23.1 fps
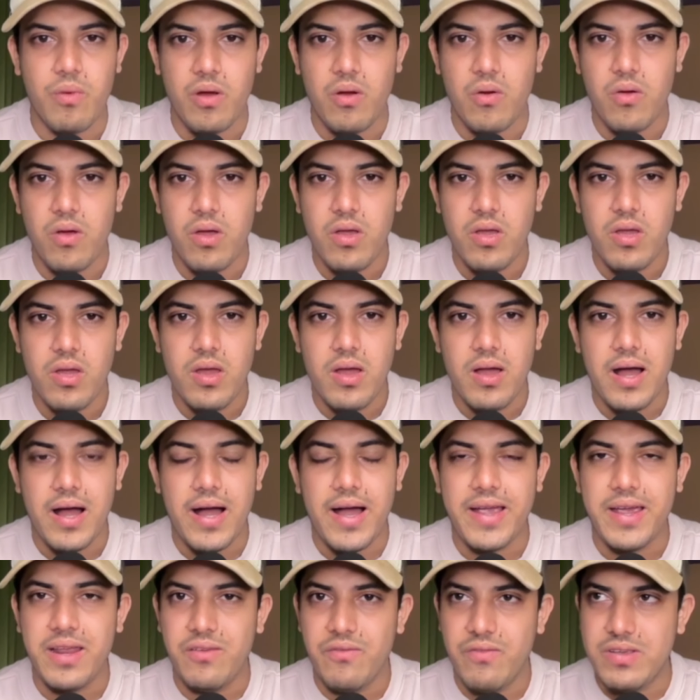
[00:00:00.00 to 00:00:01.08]
now,
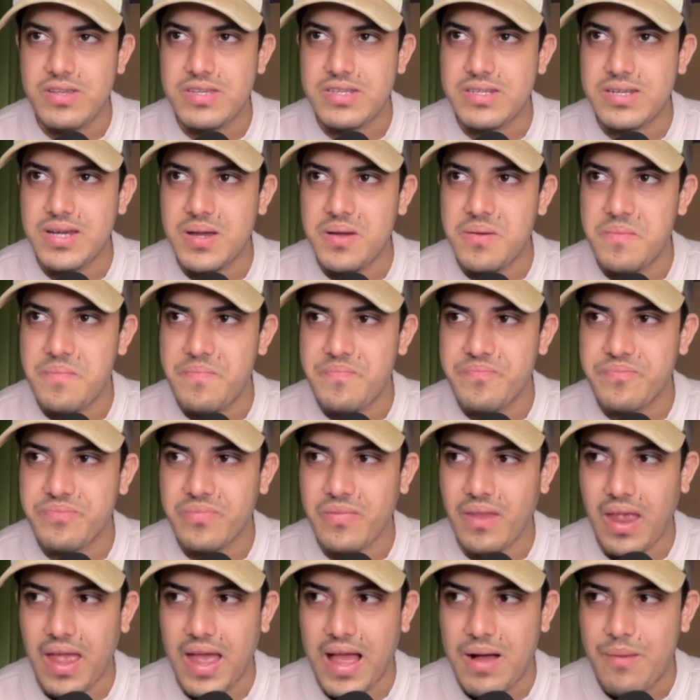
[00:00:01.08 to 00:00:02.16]
I invested
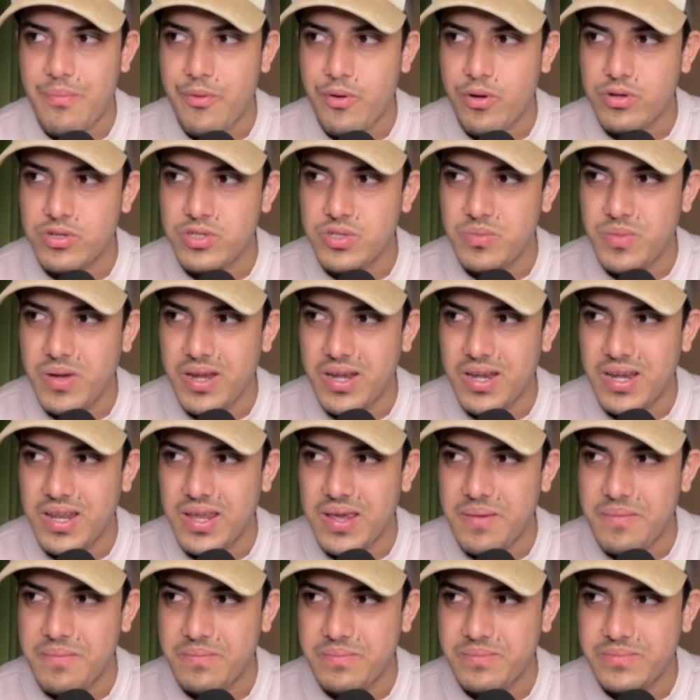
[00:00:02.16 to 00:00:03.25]

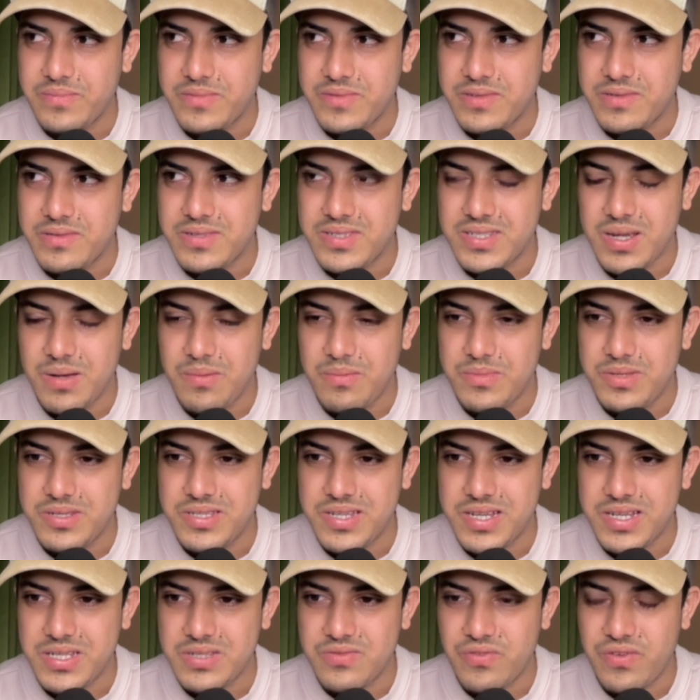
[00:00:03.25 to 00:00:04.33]
approximately some
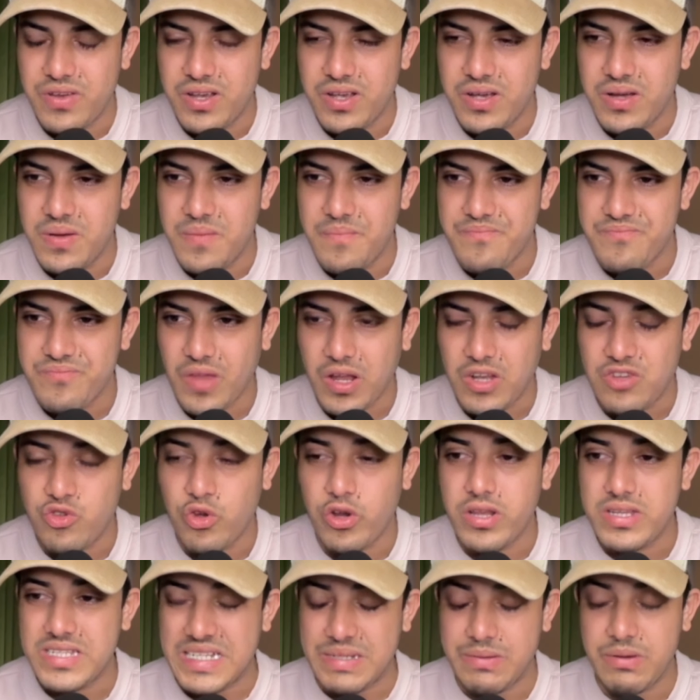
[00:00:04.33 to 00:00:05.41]

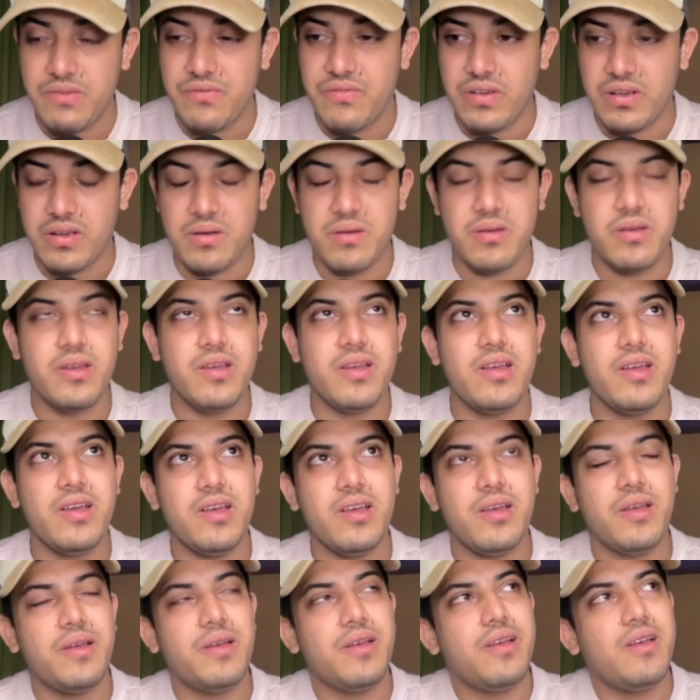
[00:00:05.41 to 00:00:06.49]
seven figure
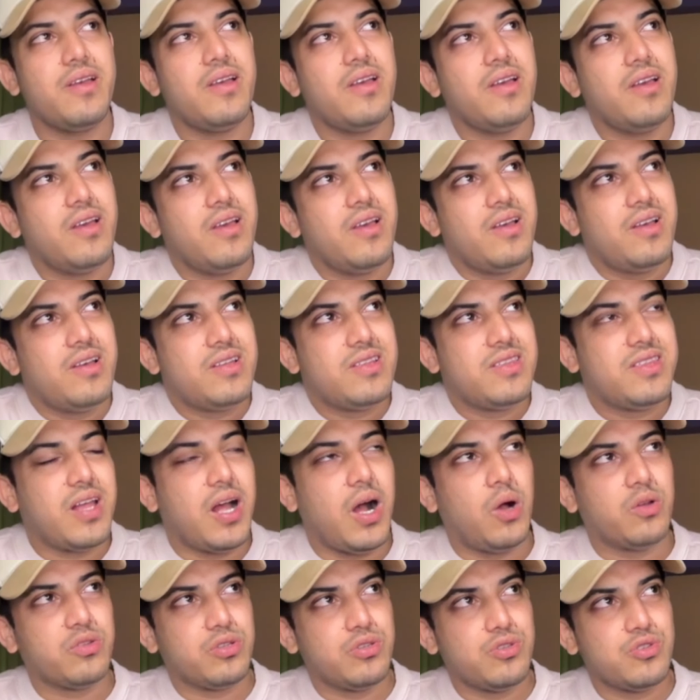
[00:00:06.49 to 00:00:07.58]

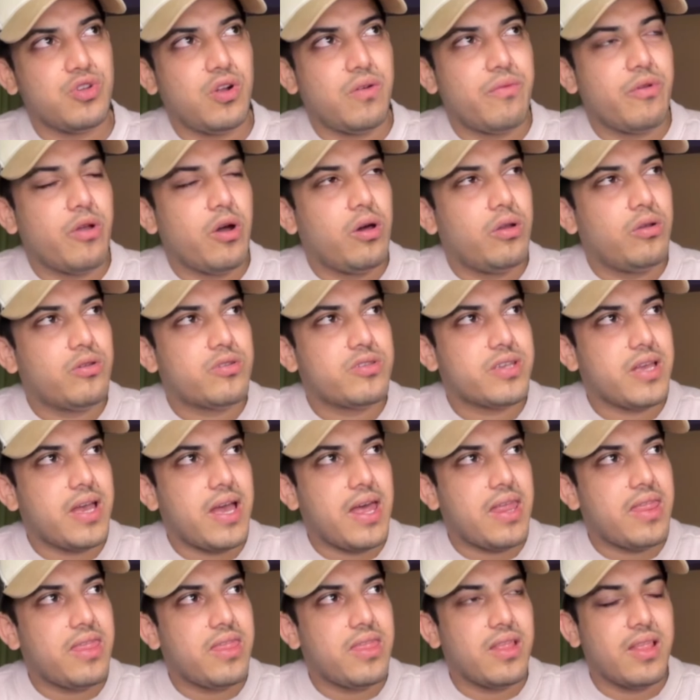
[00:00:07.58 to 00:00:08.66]
thousands of dollars,
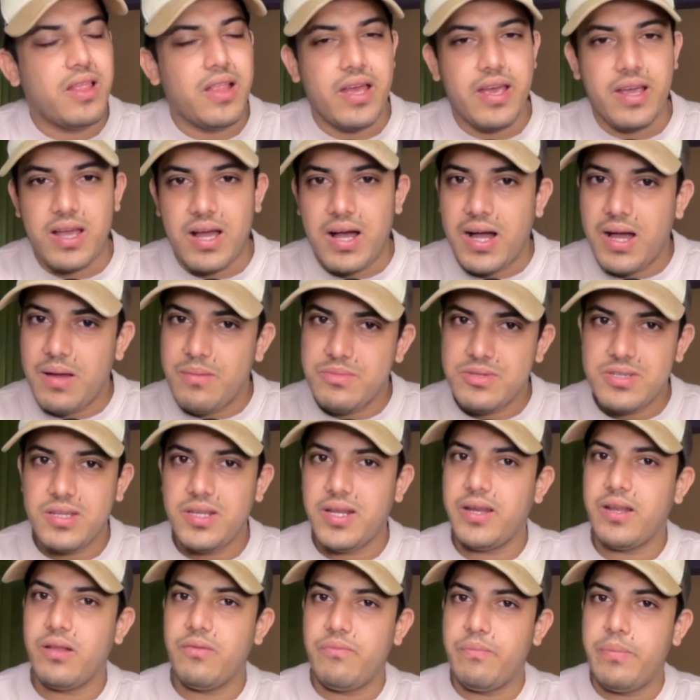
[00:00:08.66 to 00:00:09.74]
and like I'm
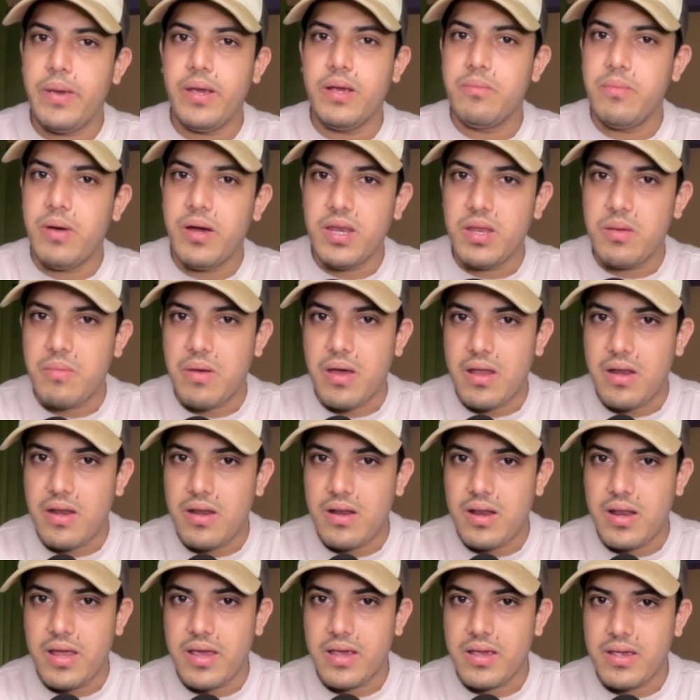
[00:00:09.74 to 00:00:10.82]
sitting at a big money, man.
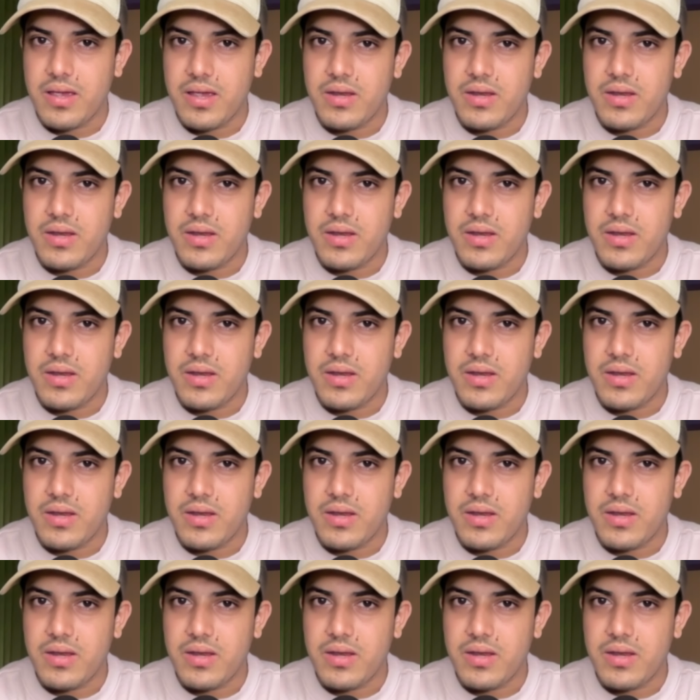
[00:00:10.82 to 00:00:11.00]
Like